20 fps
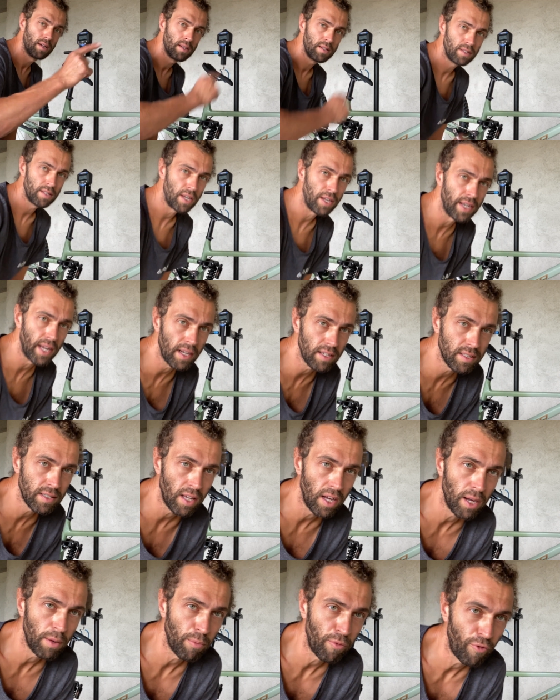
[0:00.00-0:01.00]
See you next
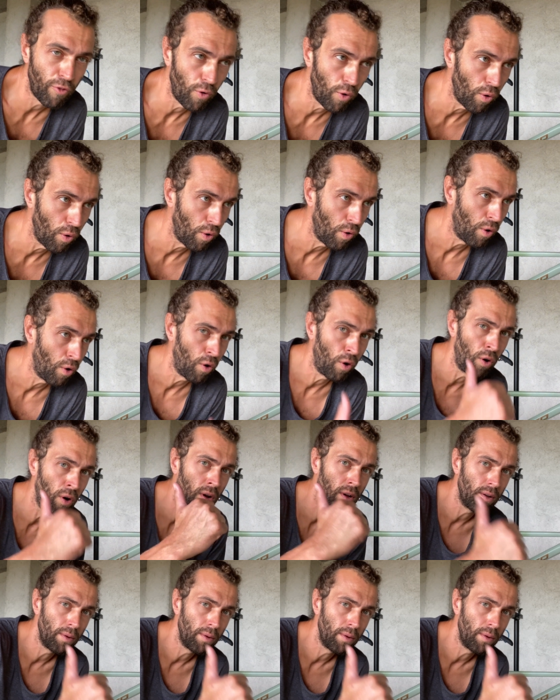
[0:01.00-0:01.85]
time for